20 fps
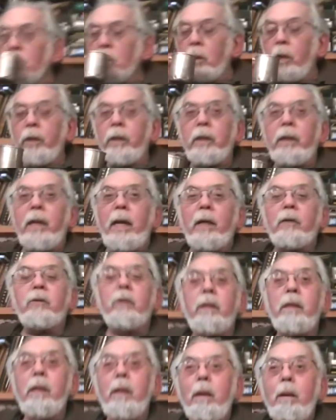So you can
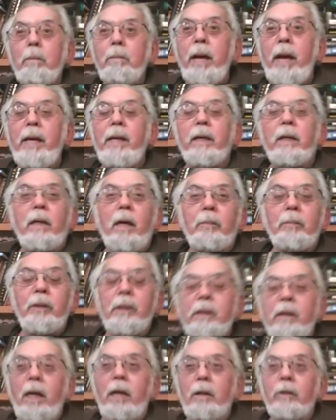actually pay a couple
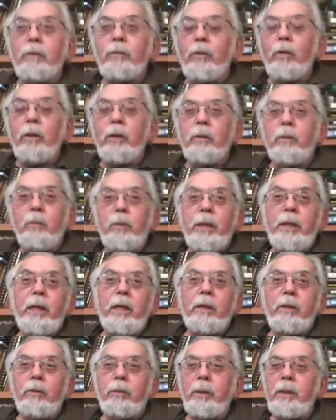of dollars for it, and we
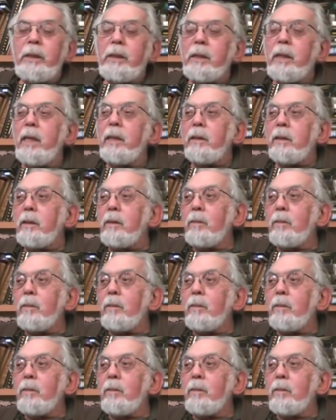get 3 cents.